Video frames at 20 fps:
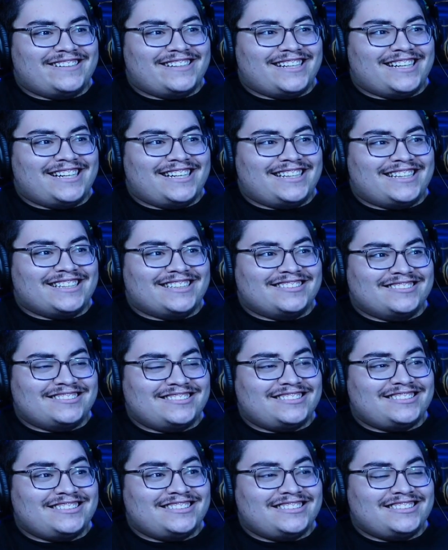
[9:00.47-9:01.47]
I don't like
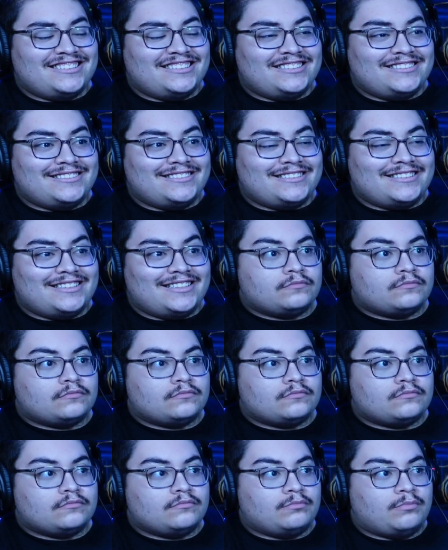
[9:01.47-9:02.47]
this.
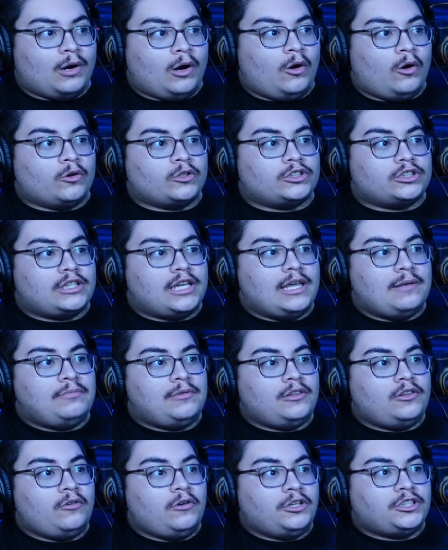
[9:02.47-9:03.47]
Bro,
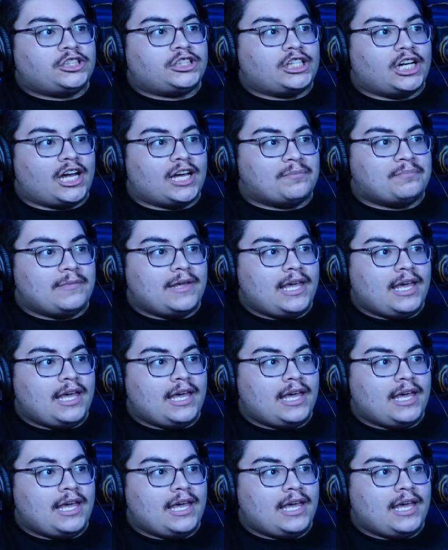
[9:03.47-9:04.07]
keep the door shut,